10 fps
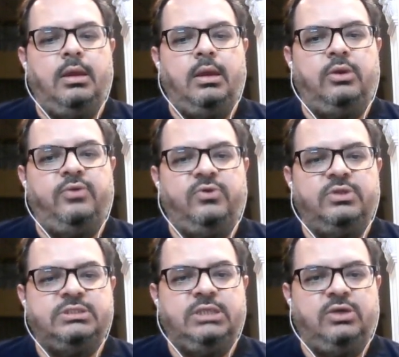And now, for
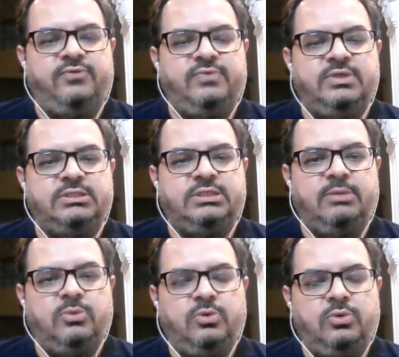the sake of this
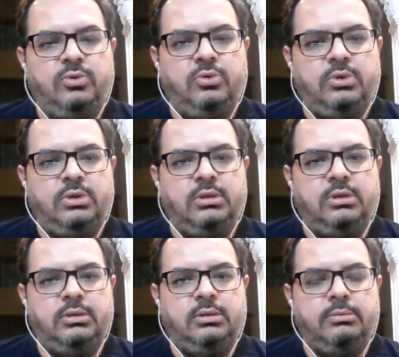
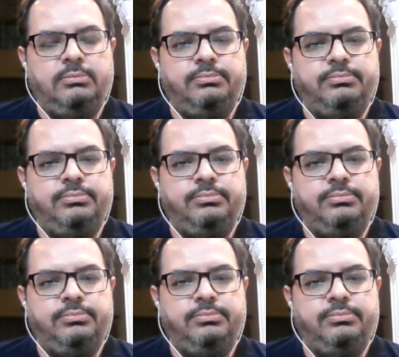demo,